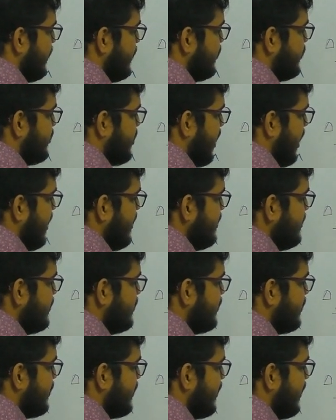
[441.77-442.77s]

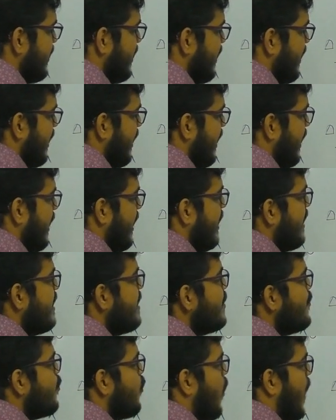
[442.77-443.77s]
change
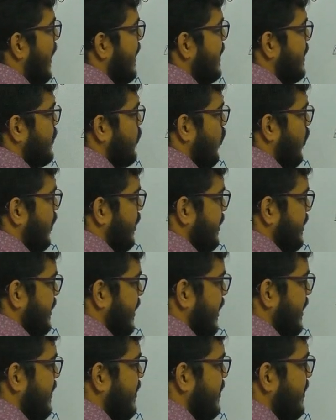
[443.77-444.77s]
in y
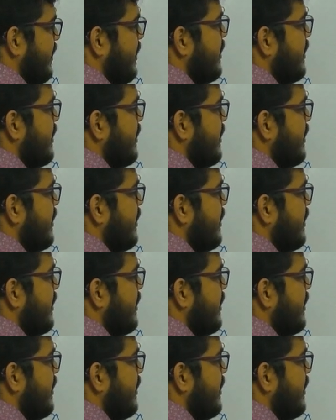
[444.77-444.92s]
coordinate,